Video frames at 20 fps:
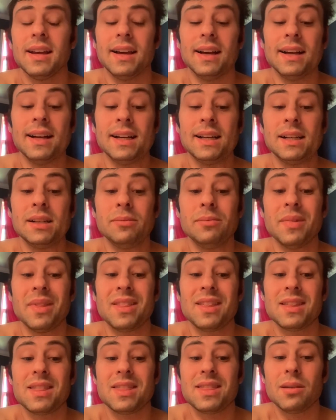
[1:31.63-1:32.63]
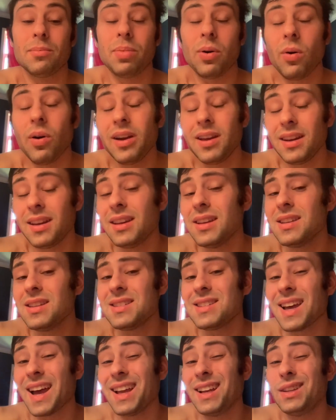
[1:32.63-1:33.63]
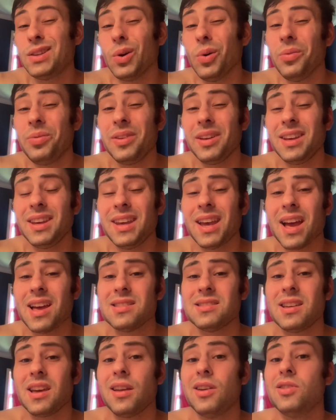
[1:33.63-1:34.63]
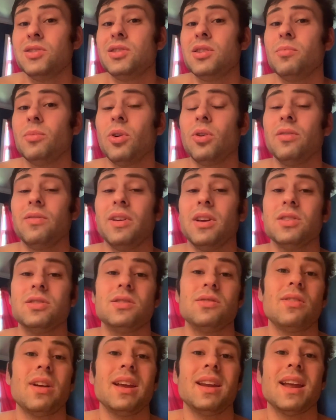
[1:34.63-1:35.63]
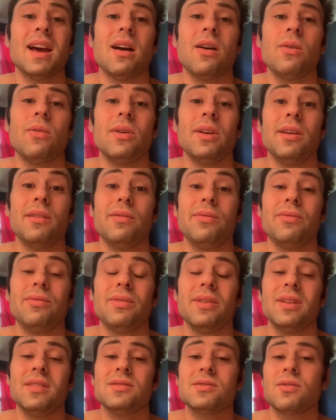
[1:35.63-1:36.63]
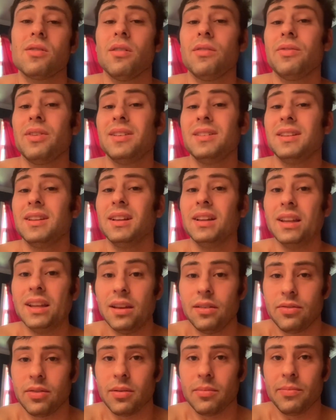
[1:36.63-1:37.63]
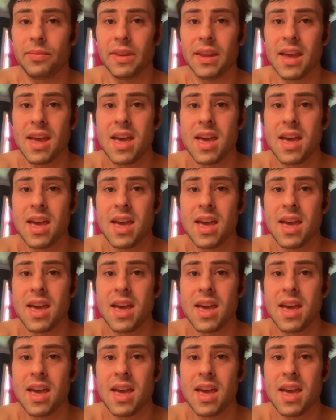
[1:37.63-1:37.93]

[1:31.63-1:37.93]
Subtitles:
The point is, I don't think he has the energy or motivation right now if his girlfriend did leave him,